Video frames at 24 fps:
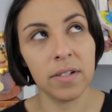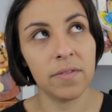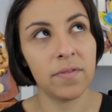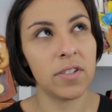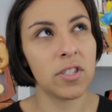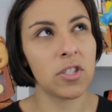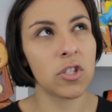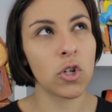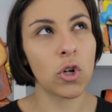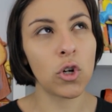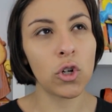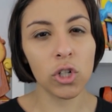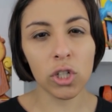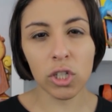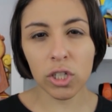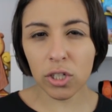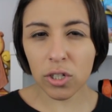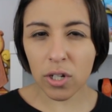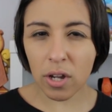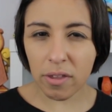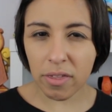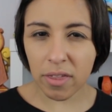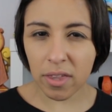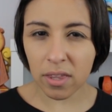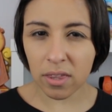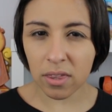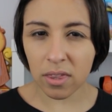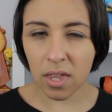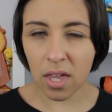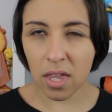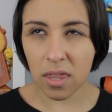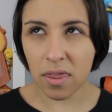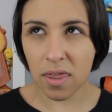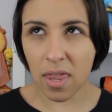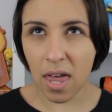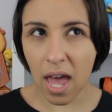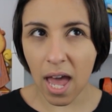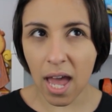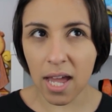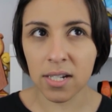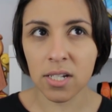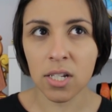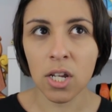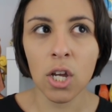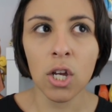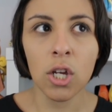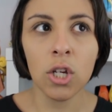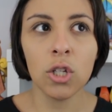If it's earlier, I think then
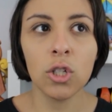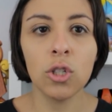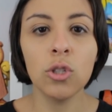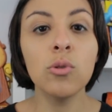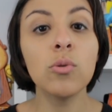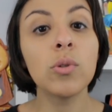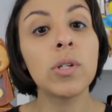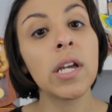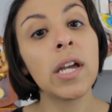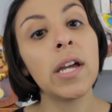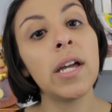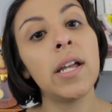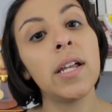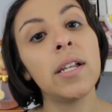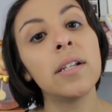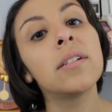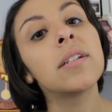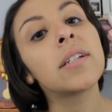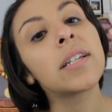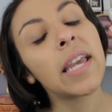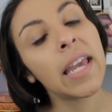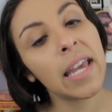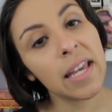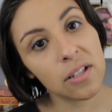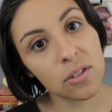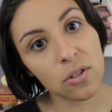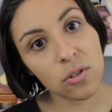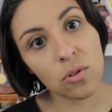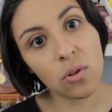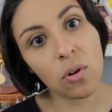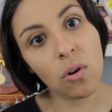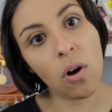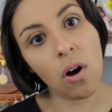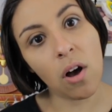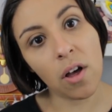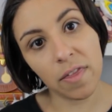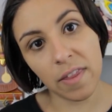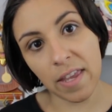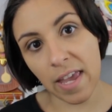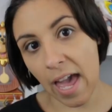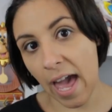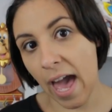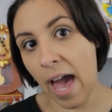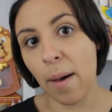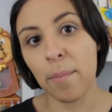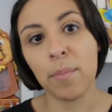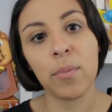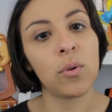that you can cancel on the
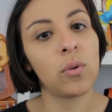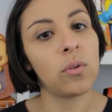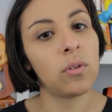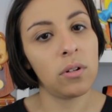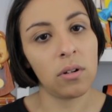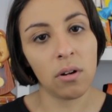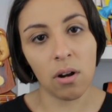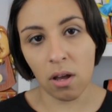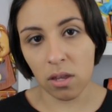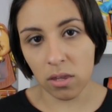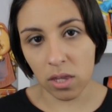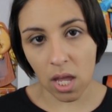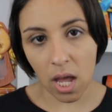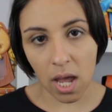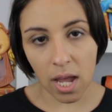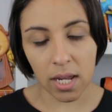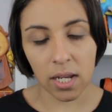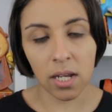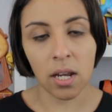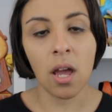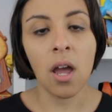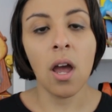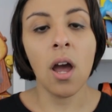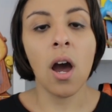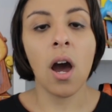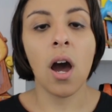app or online.